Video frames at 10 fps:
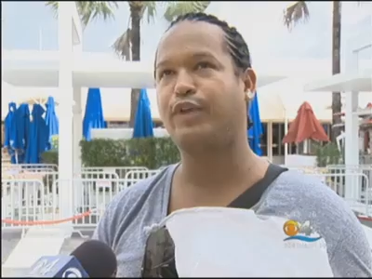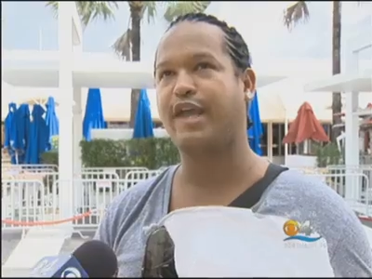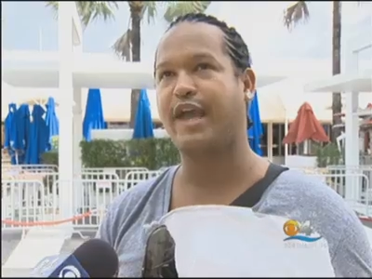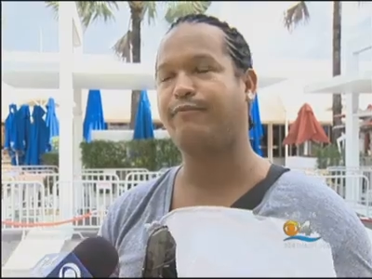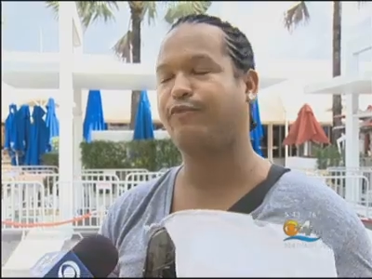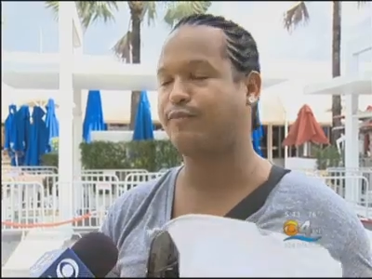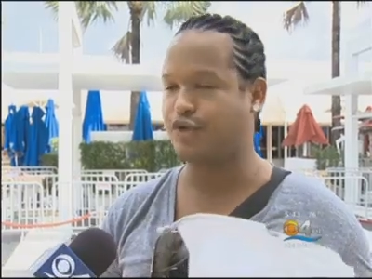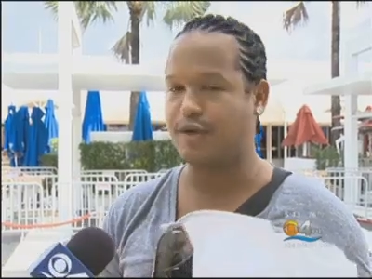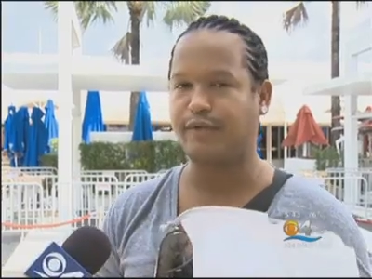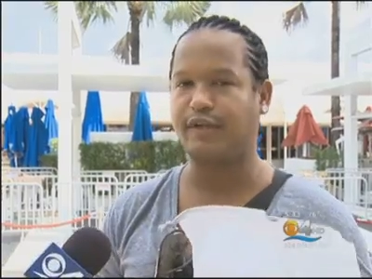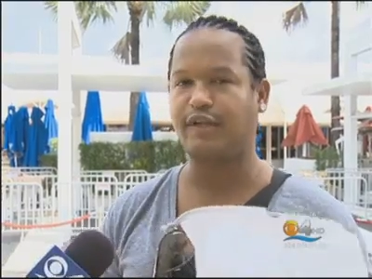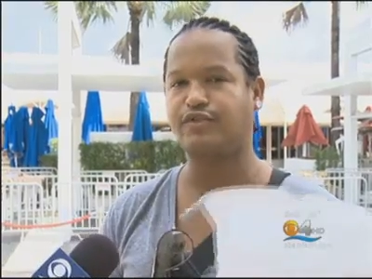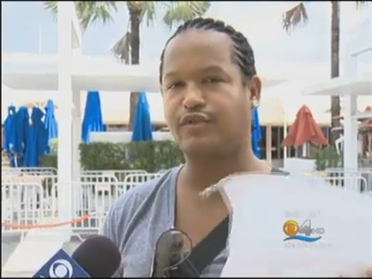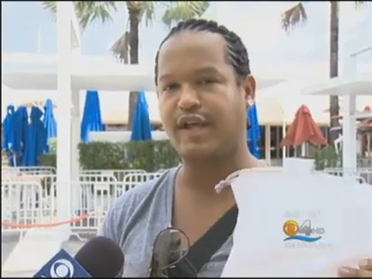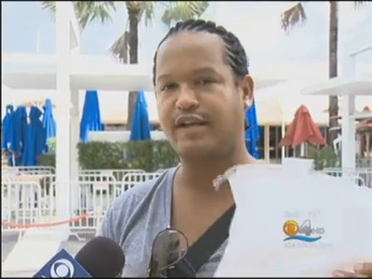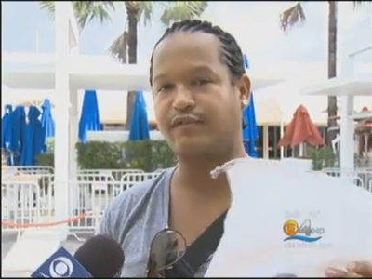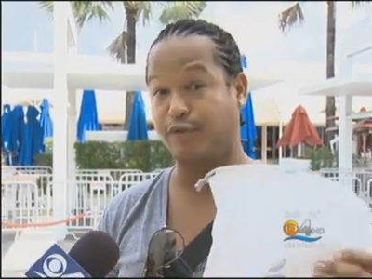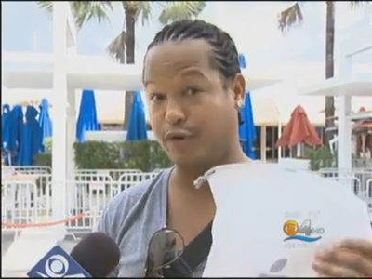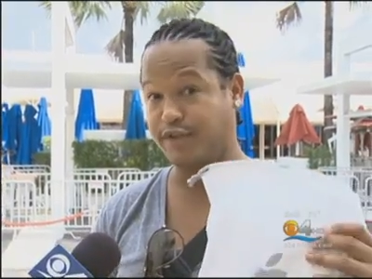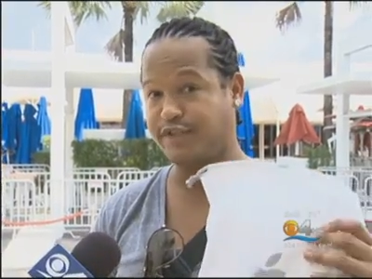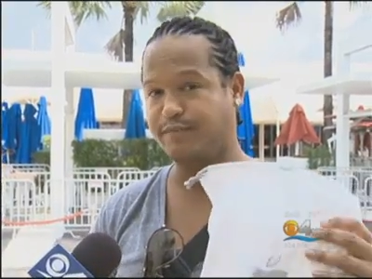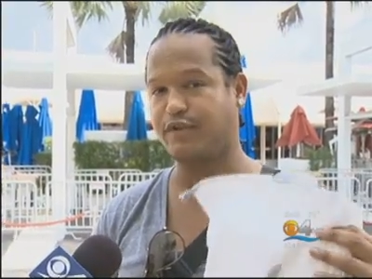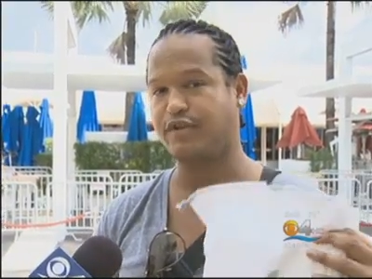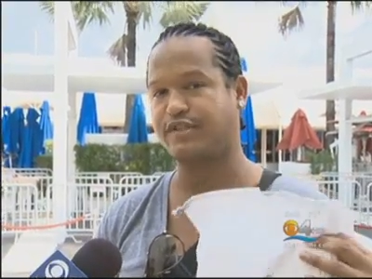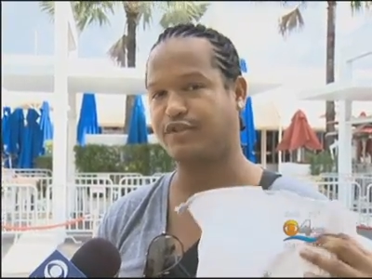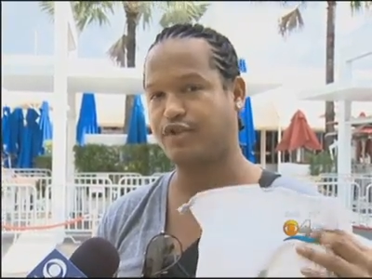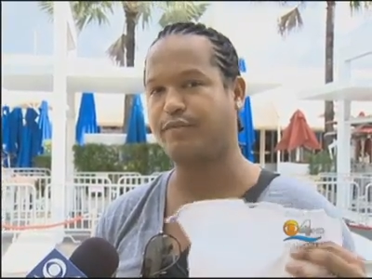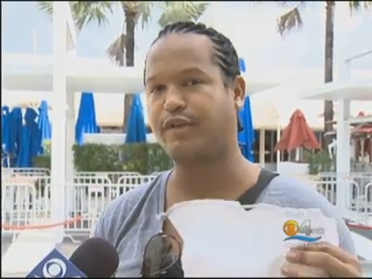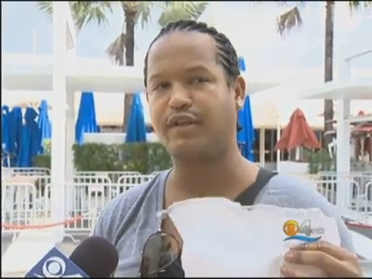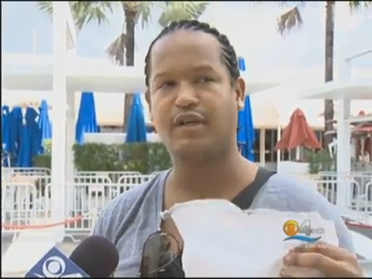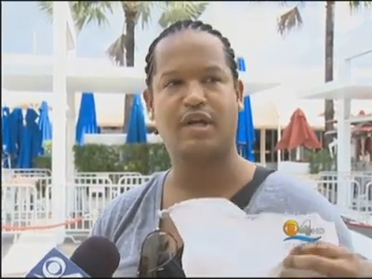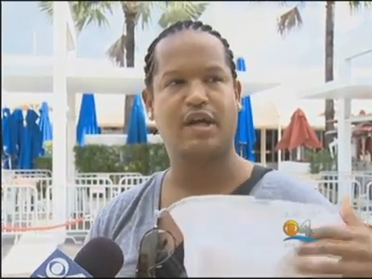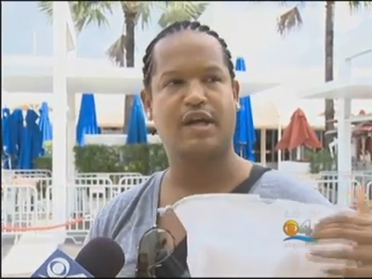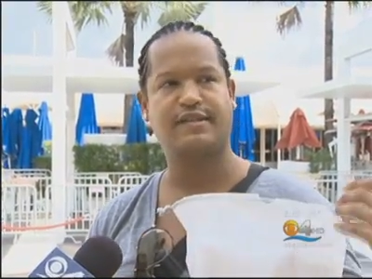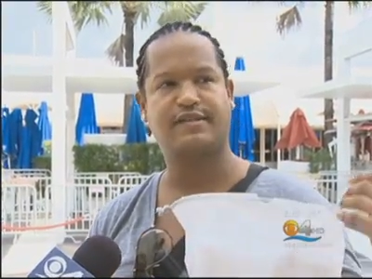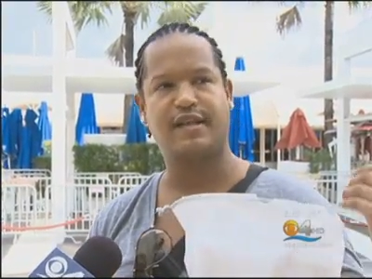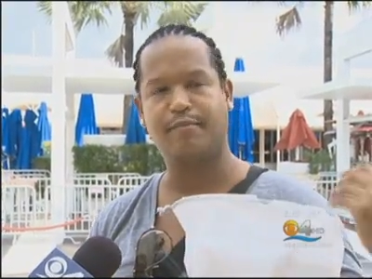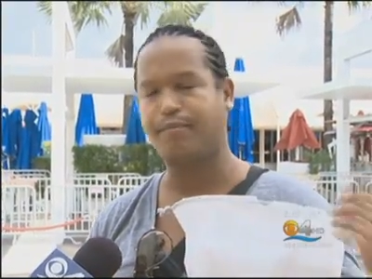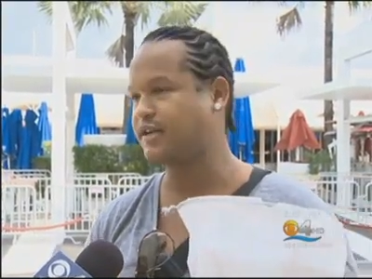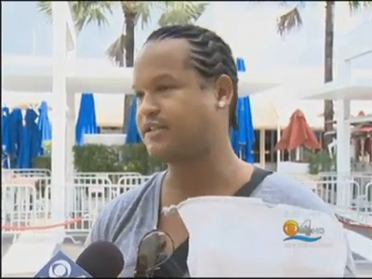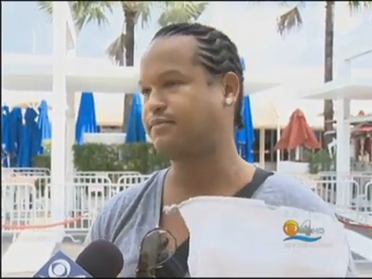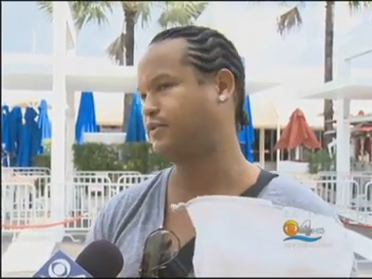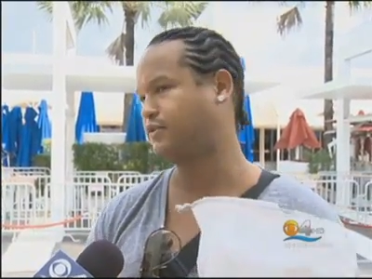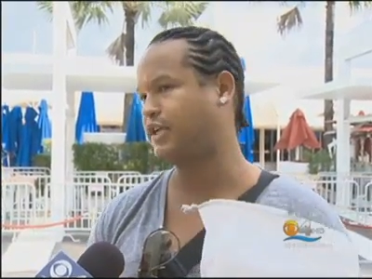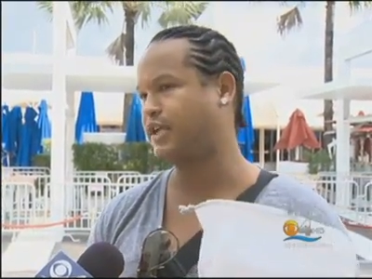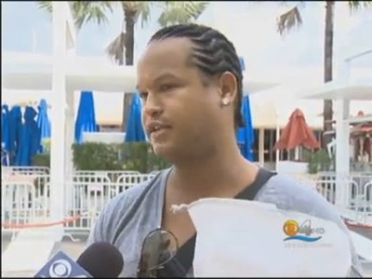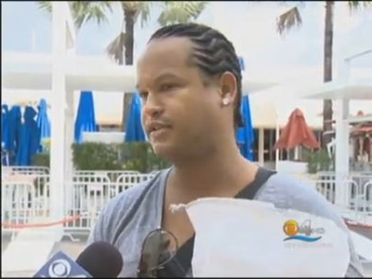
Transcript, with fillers: We came from Germany to get it first because in Germany it's impossible to get